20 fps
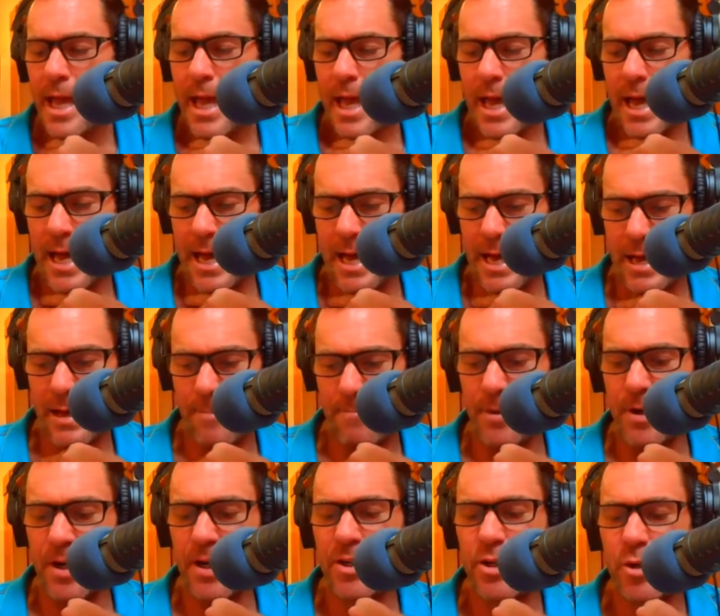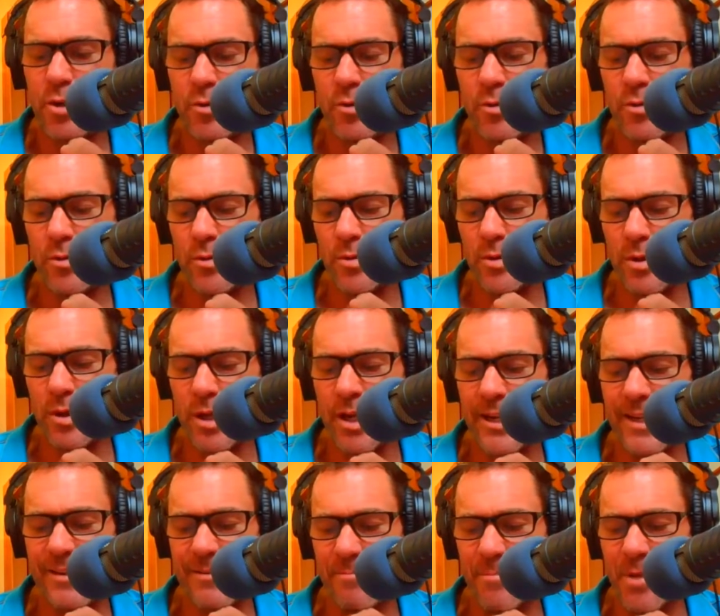But I do,
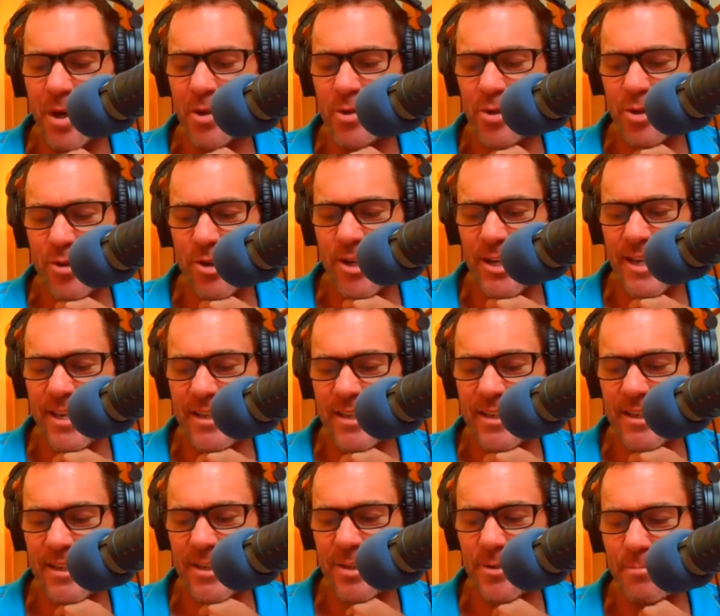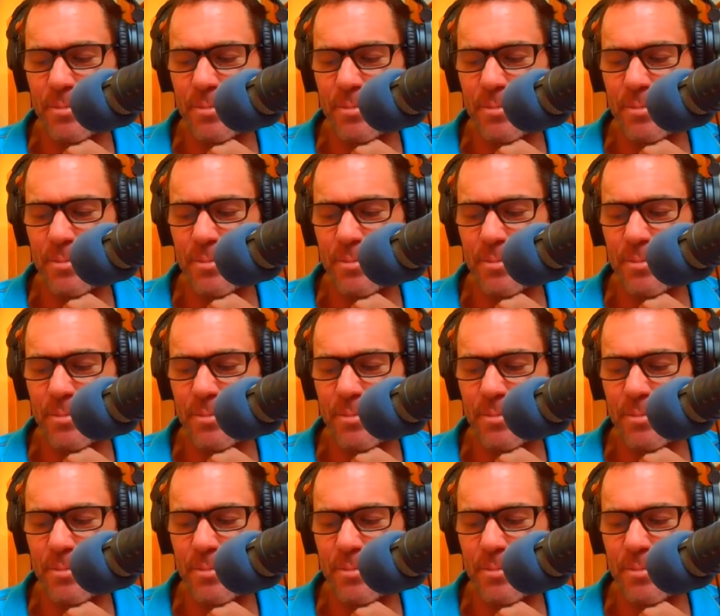like most triathletes,